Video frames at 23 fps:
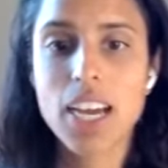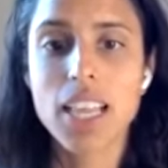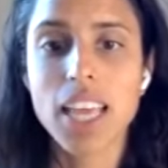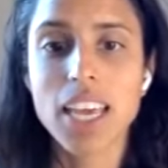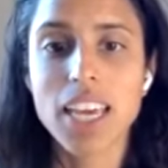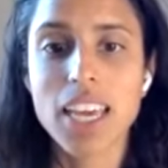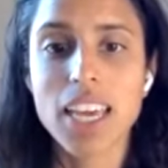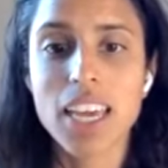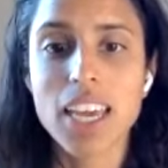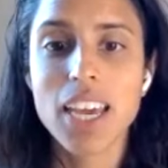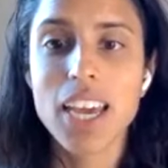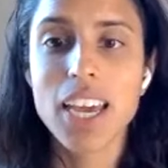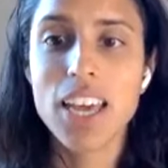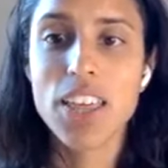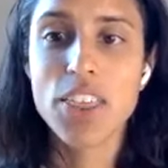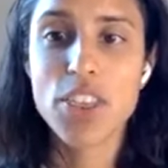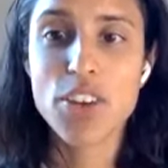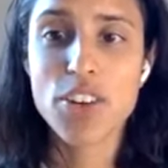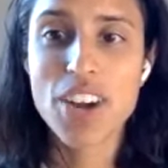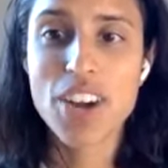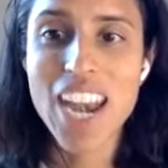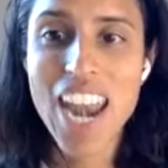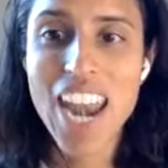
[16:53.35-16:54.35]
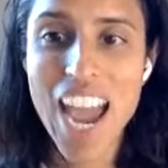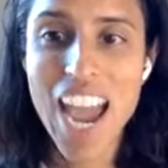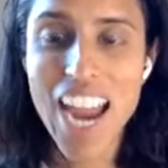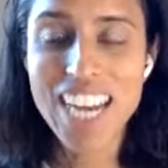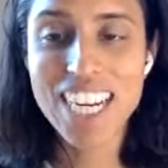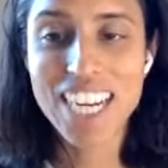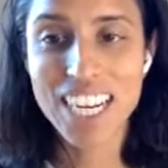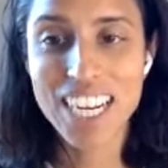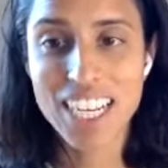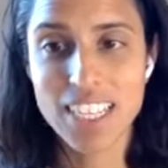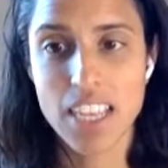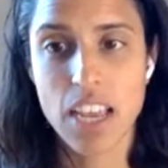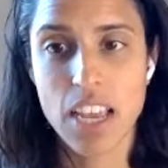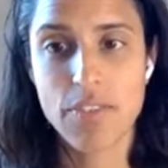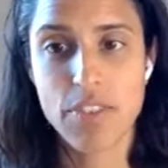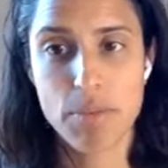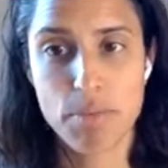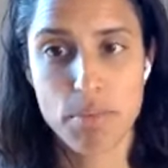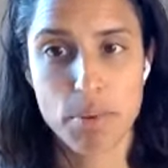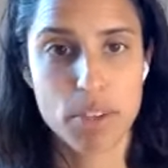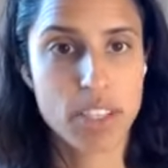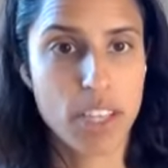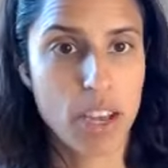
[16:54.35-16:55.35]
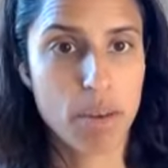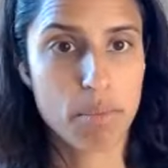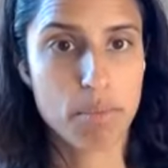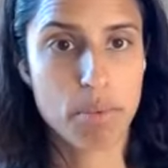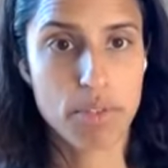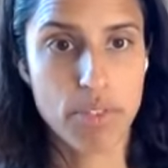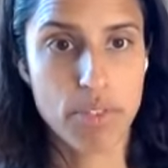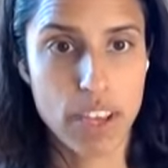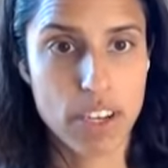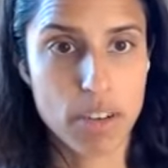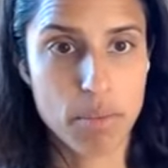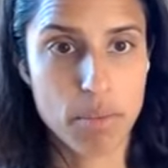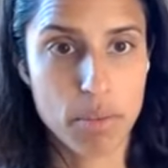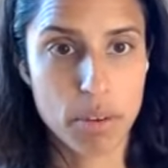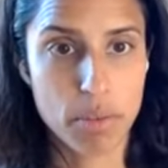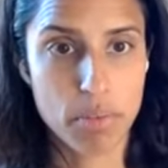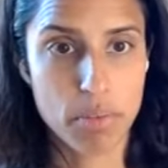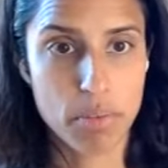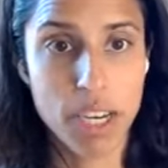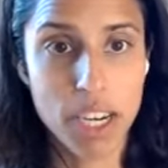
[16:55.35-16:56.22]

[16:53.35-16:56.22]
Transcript: Like they're 97% preventable.